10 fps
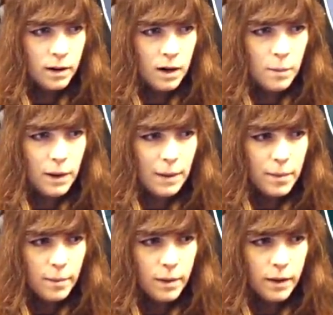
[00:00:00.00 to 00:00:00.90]
Can't blame
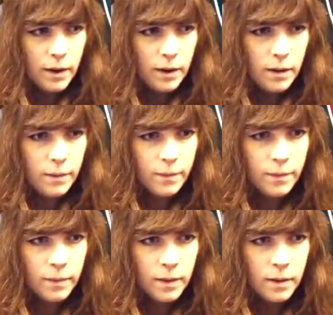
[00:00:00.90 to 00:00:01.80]
him there.
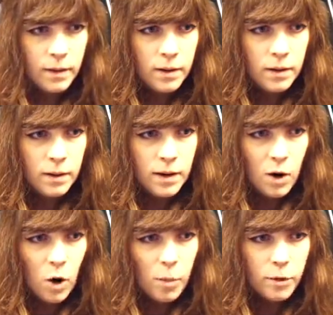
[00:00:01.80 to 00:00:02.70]

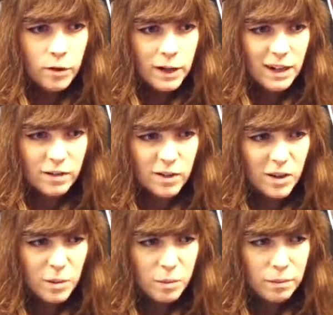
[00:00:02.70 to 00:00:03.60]
Operating
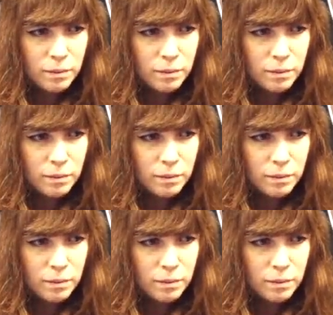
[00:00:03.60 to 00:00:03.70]
room.